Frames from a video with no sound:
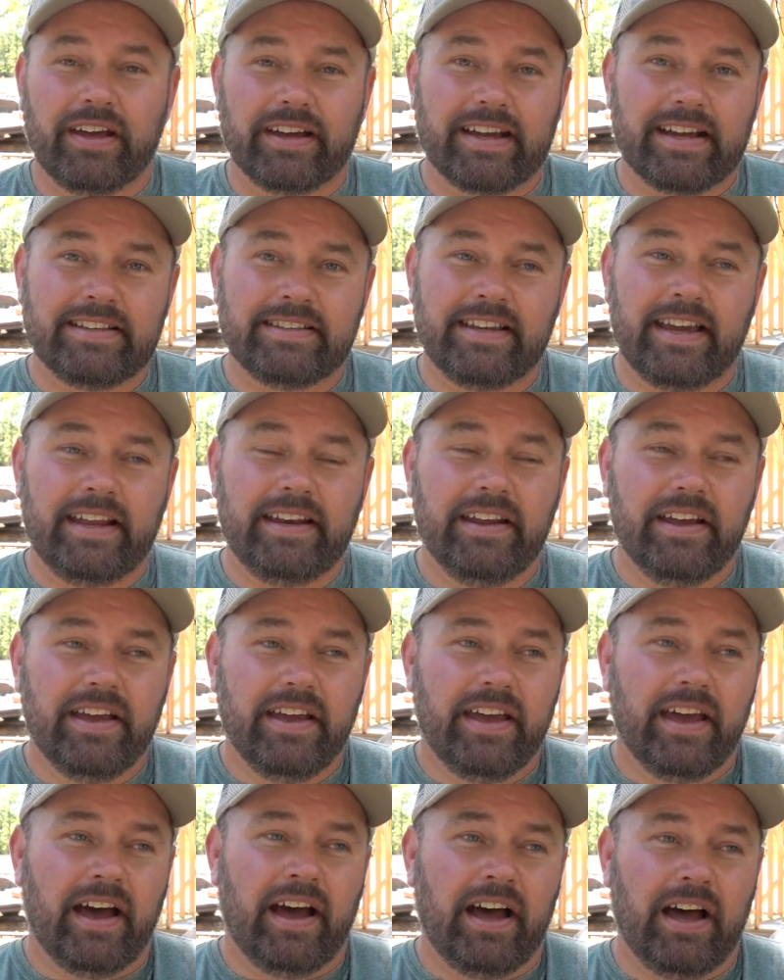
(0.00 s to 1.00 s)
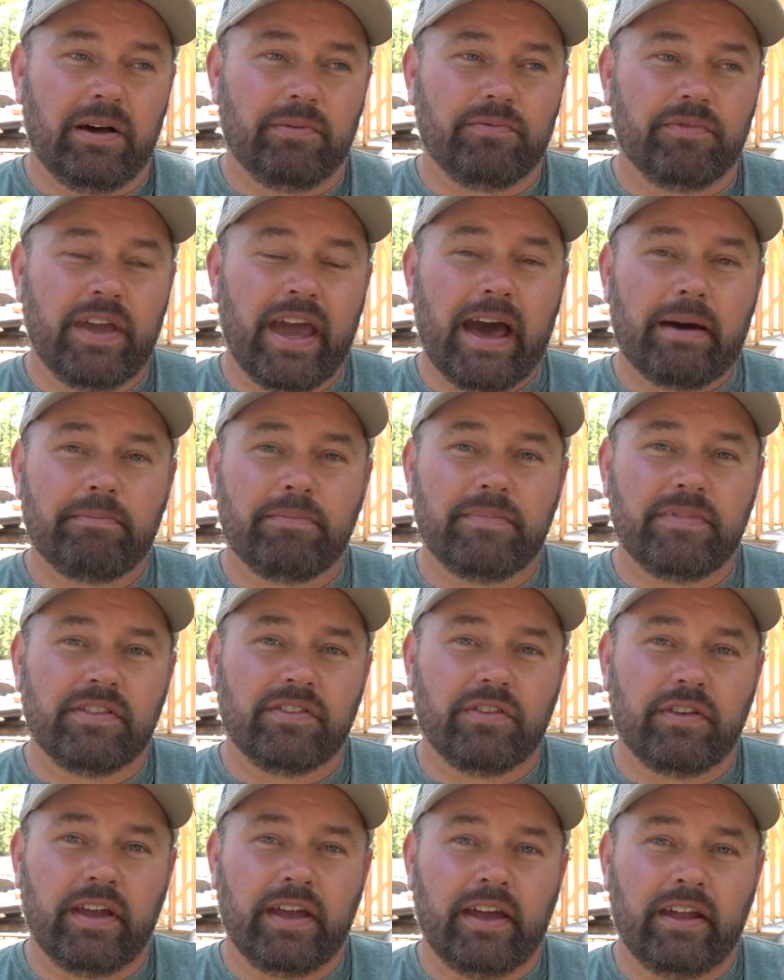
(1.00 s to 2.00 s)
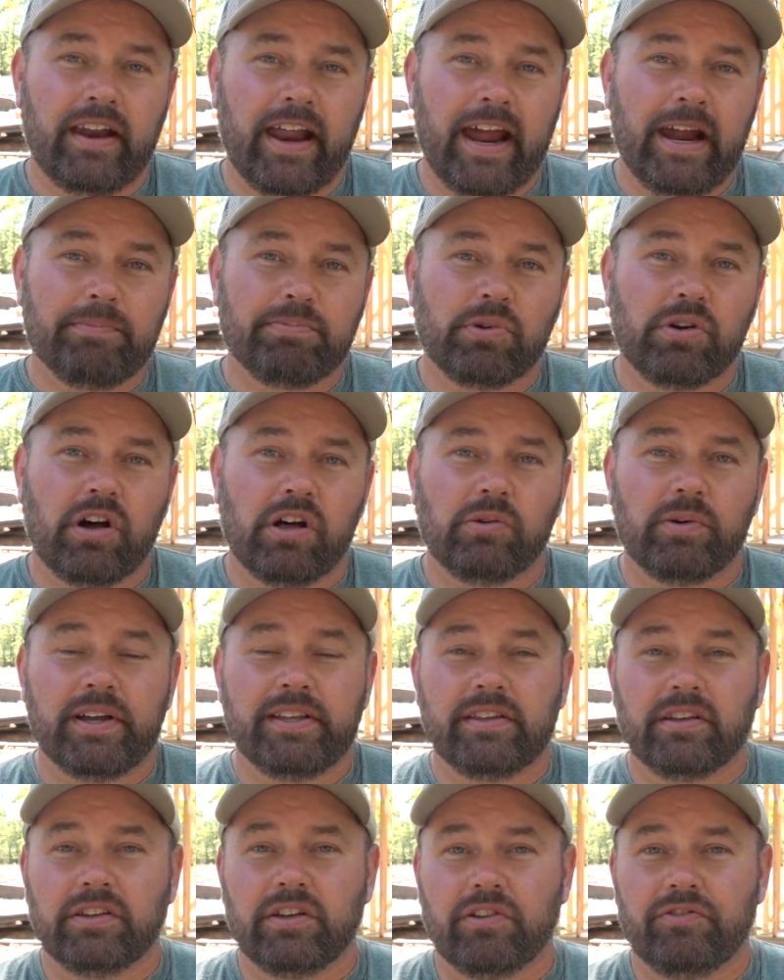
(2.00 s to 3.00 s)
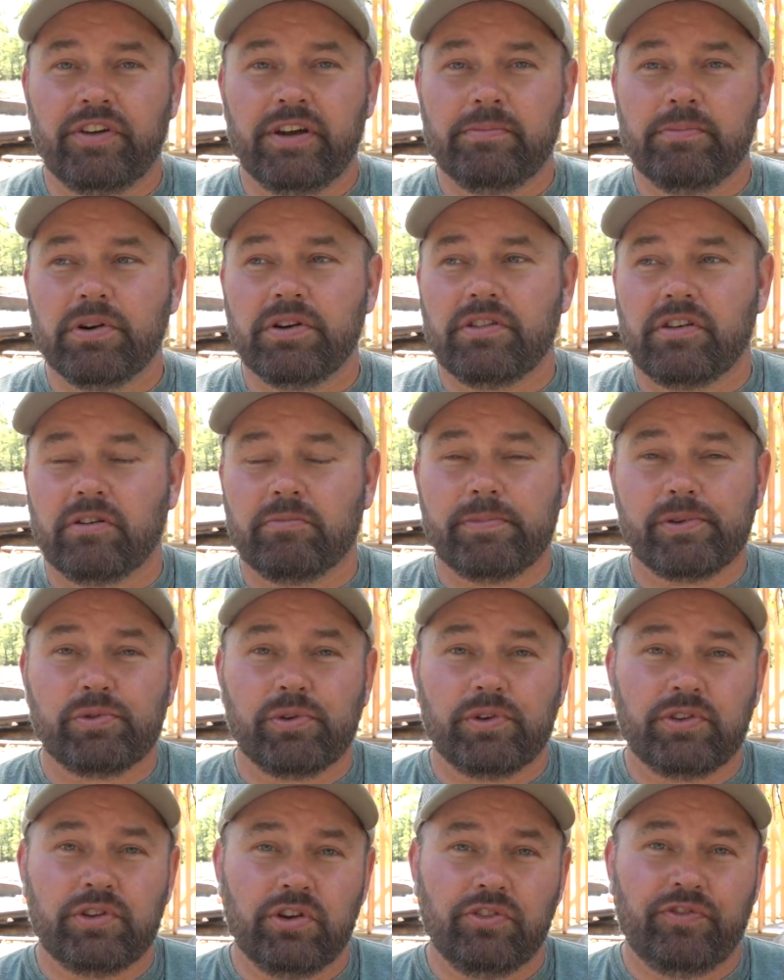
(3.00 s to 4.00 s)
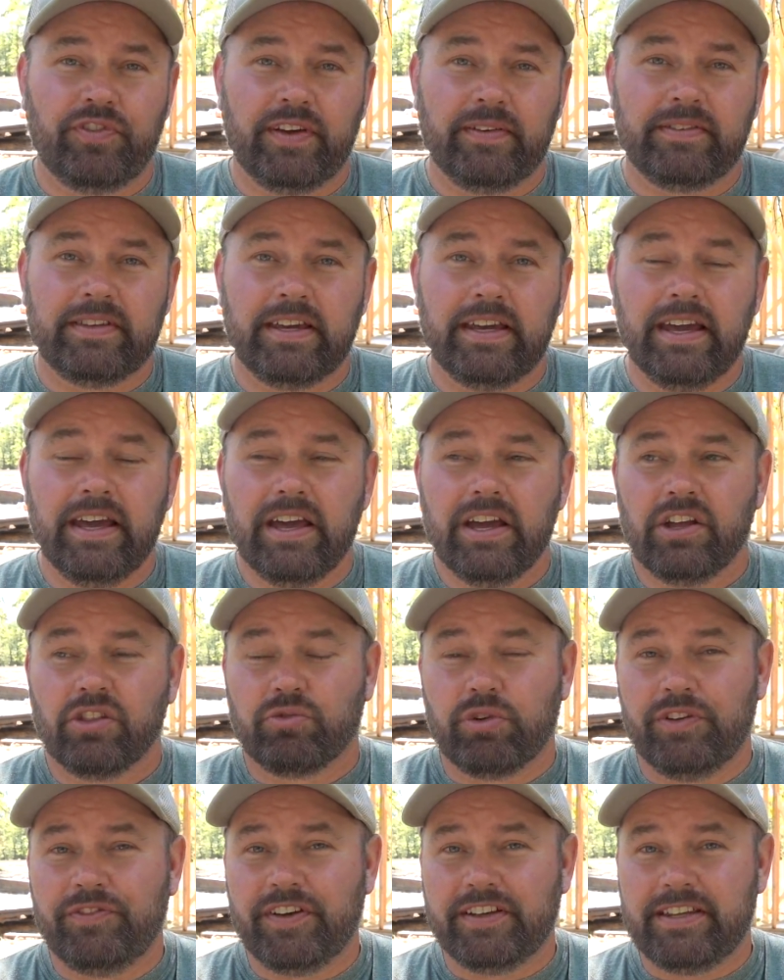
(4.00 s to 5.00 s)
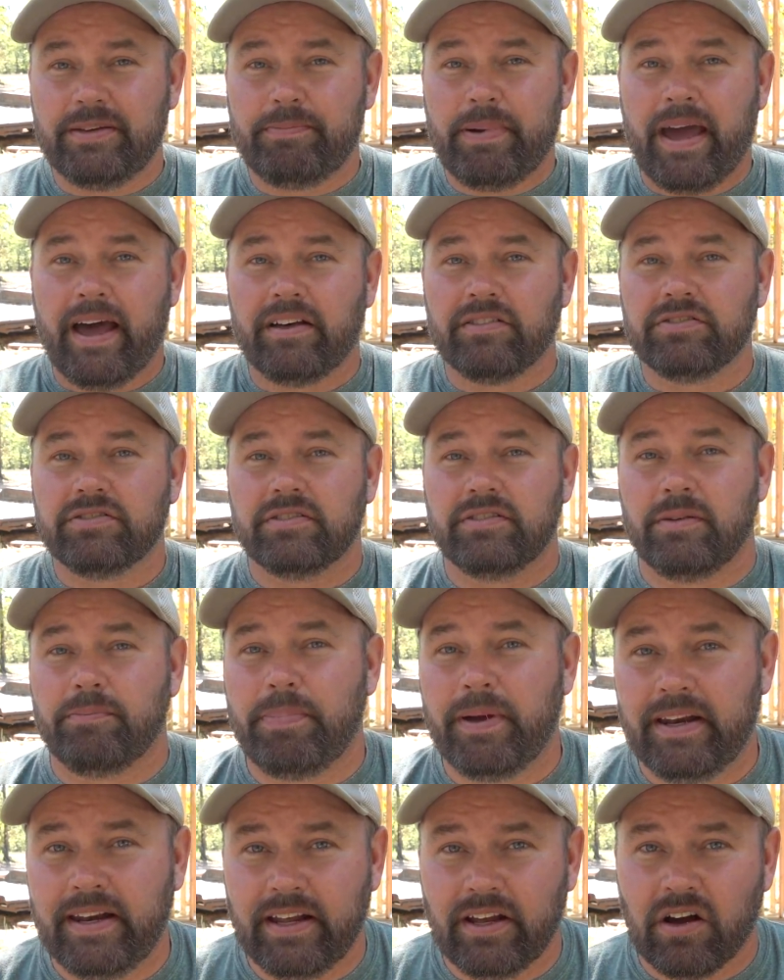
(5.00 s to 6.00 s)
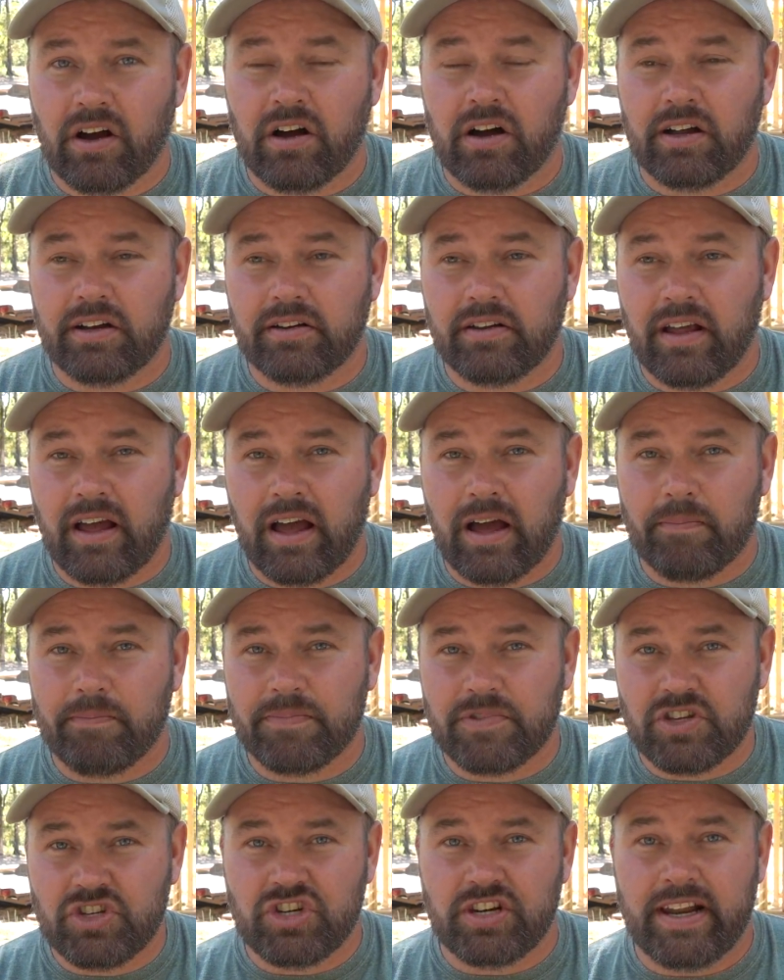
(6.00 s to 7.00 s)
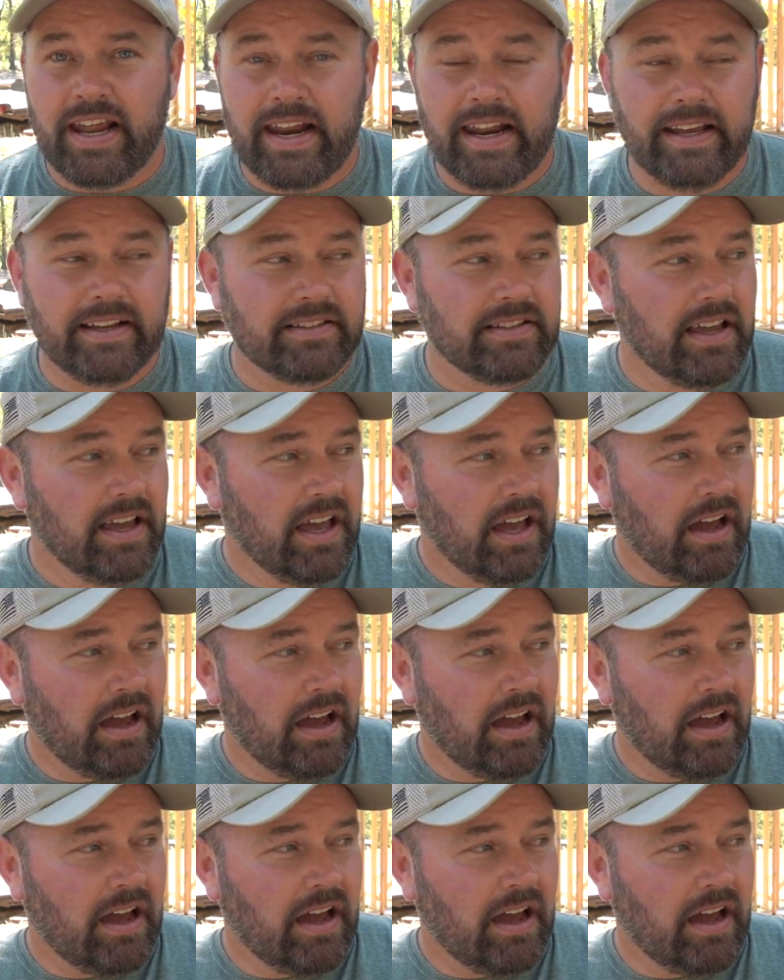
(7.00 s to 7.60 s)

Like I said, um, you have them in April all the way till November. They're between 250, 350 pounds, depending on um, the genetics.